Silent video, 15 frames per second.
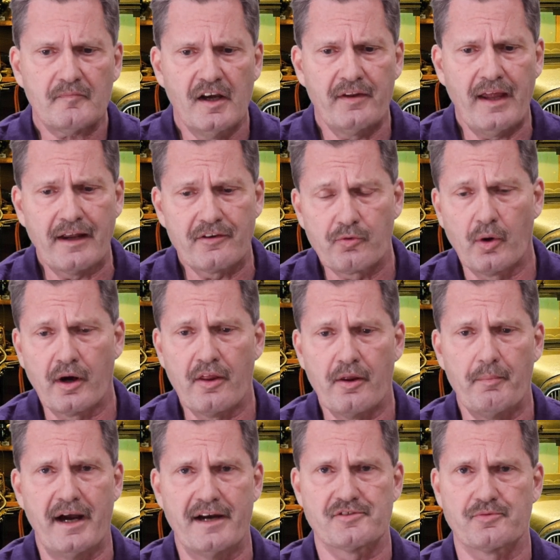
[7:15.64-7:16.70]
that's one of the
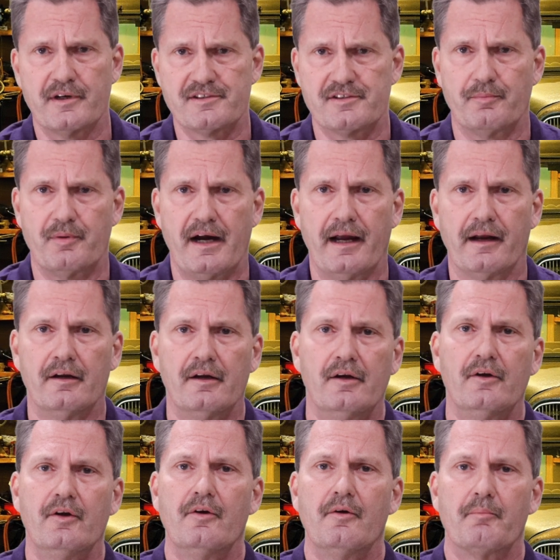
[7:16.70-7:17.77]
best ways to buy it.
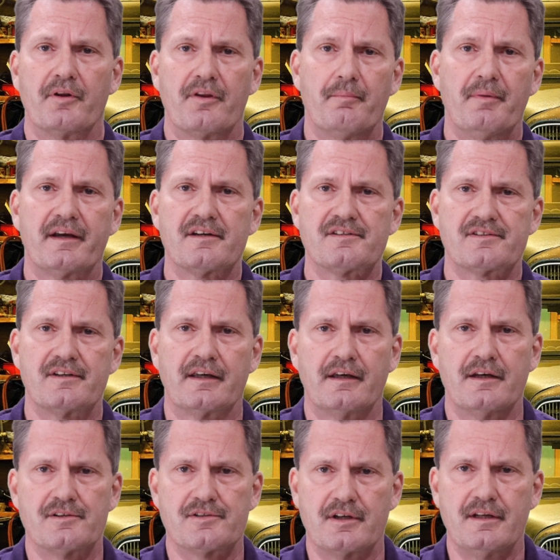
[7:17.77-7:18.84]
But the biggest thing
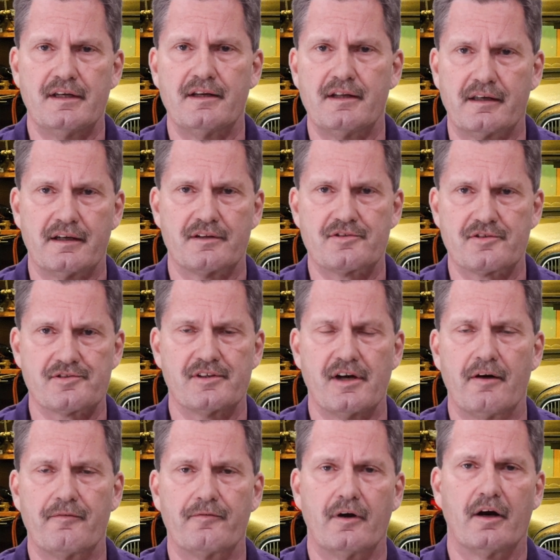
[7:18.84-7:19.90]
is you need to get
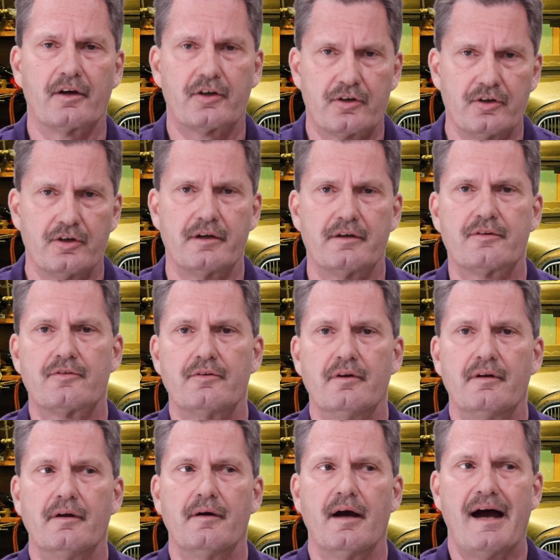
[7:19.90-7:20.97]
yourself a good,
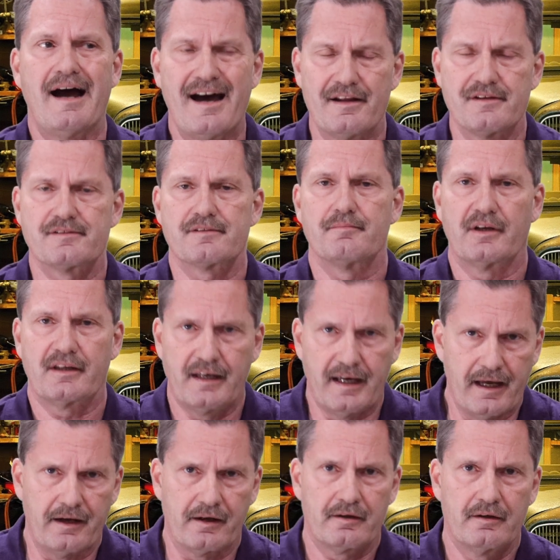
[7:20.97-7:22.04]
honest
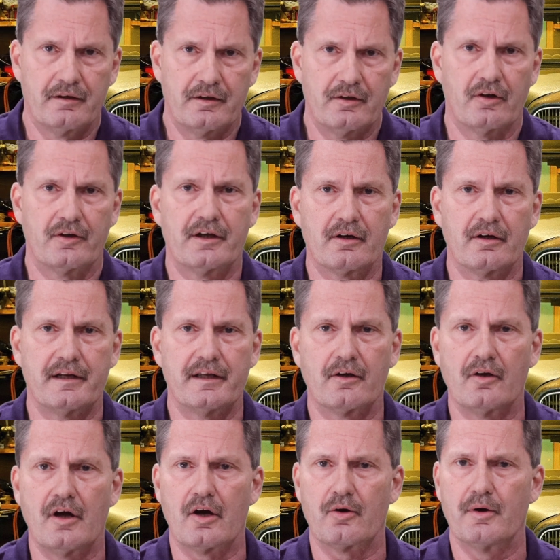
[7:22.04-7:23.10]
mechanic. You know, here at
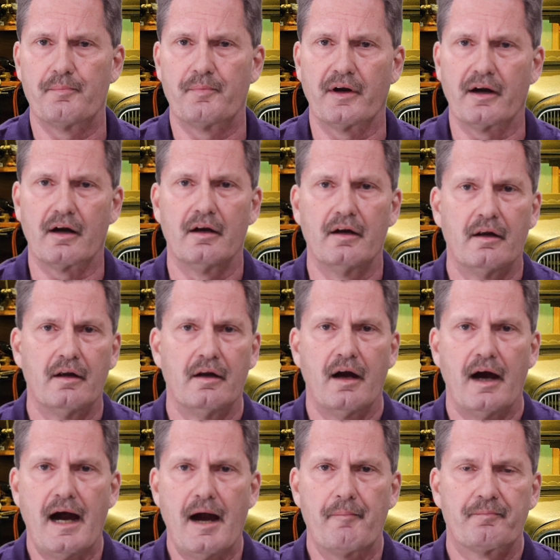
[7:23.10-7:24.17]
Eagle Auto Repair,
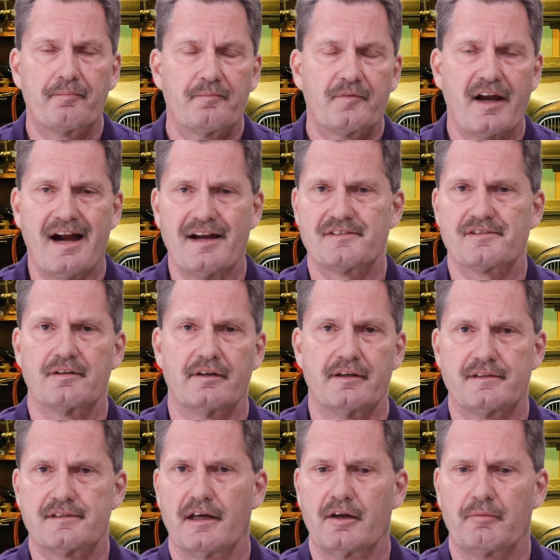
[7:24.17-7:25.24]
I'm constantly
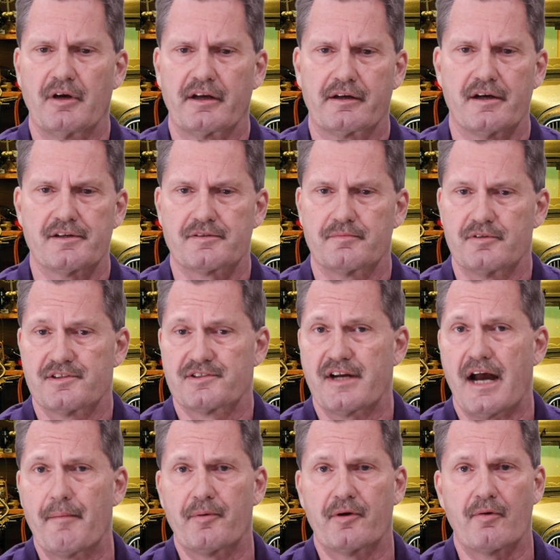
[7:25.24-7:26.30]
telling my customers,
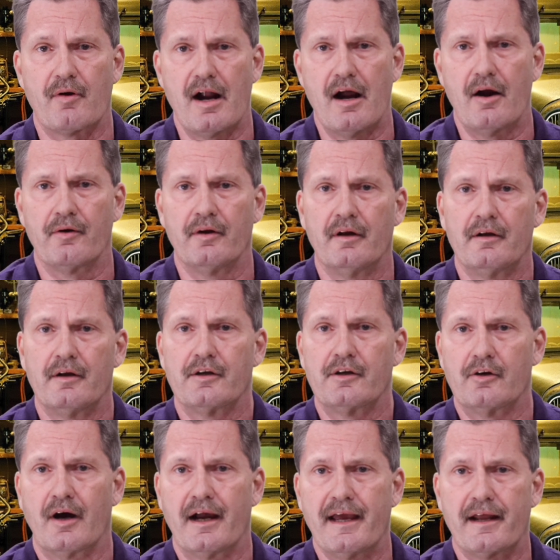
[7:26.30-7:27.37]
shop it around.
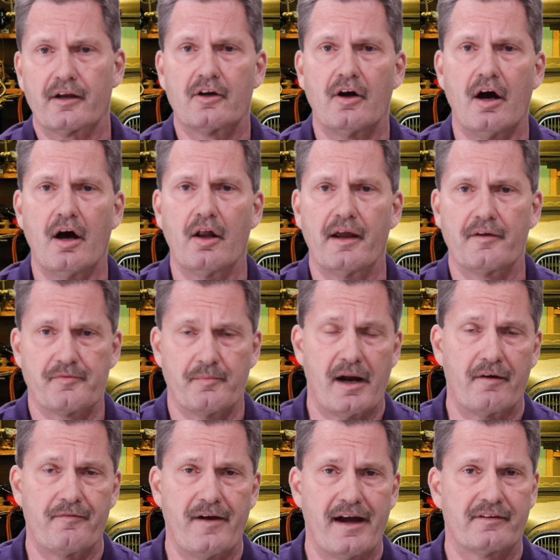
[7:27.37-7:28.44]
You know, I had a call, as a
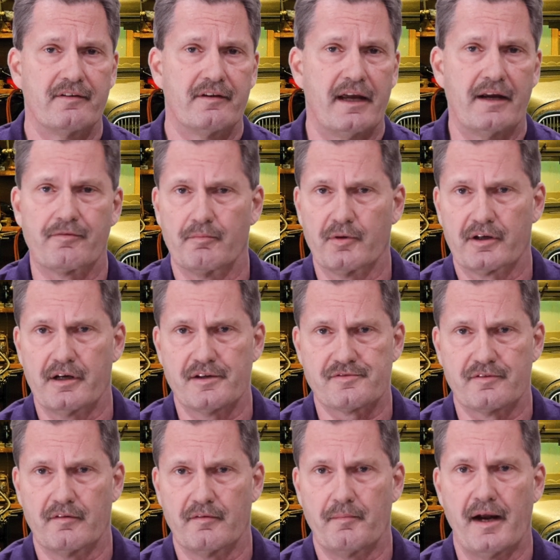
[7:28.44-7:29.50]
matter of fact, today from a
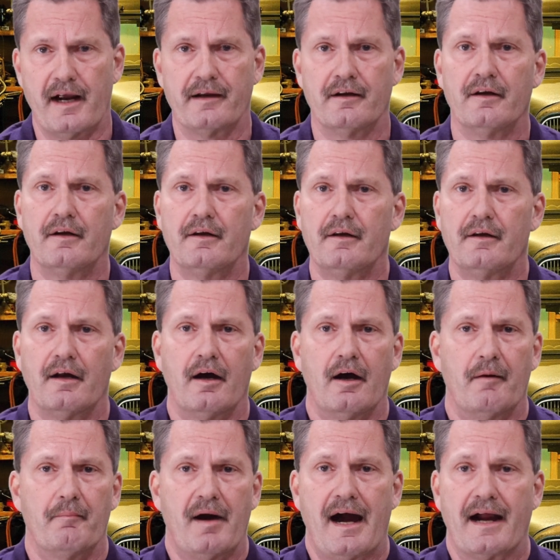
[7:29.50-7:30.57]
customer of mine.
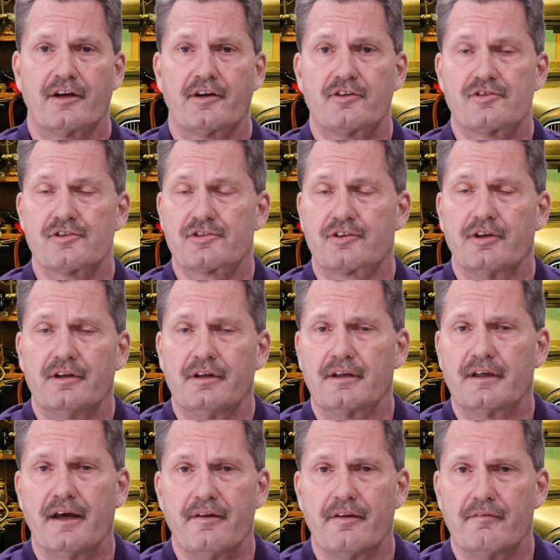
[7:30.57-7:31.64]
I just couldn't
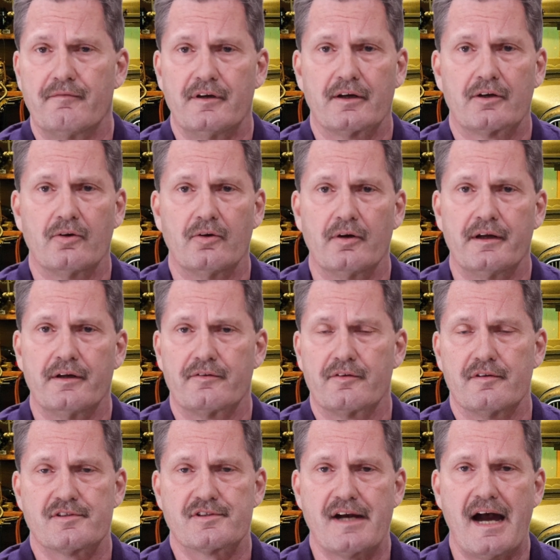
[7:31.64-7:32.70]
get the vehicle into
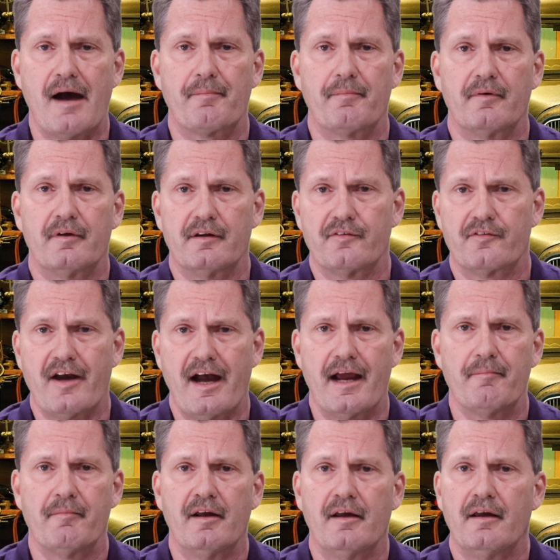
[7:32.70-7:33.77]
the shop in
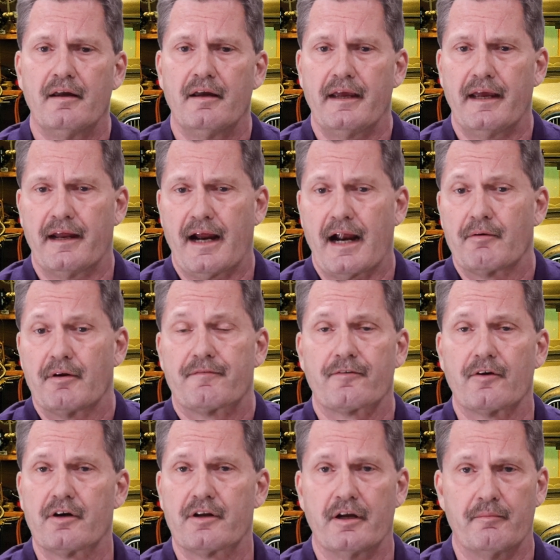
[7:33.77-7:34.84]
time, and I
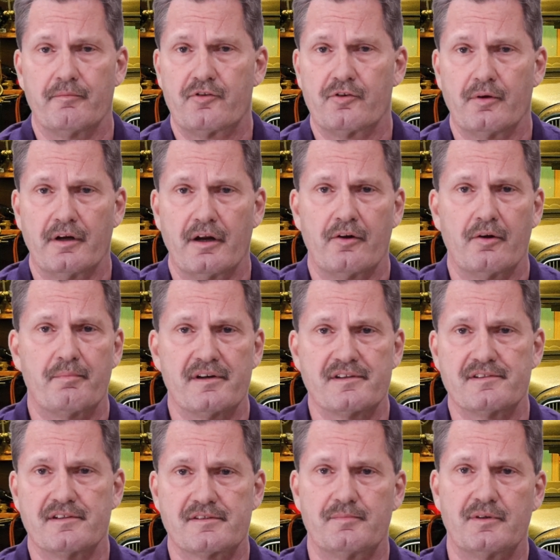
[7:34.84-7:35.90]
referred him to another
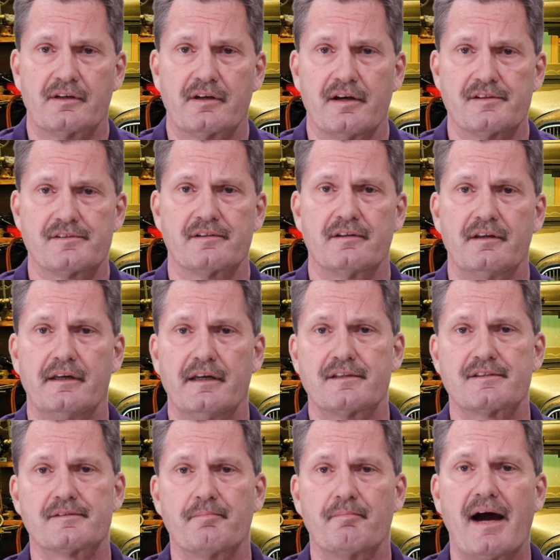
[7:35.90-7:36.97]
business because
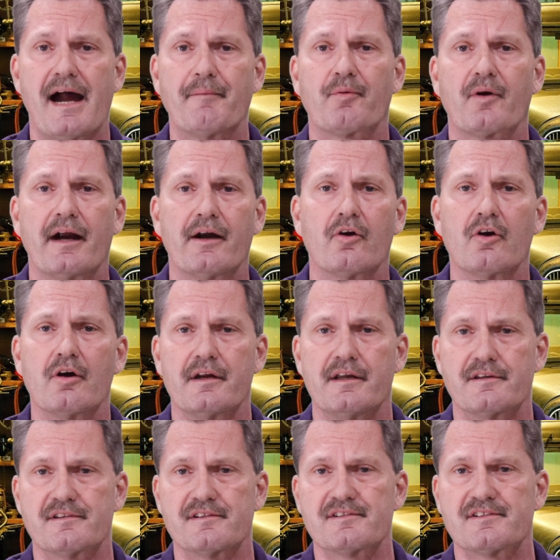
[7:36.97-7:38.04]
it's my
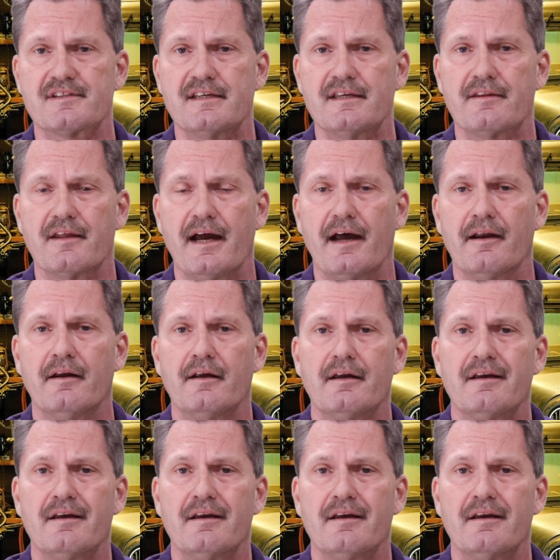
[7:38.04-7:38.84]
priority to see that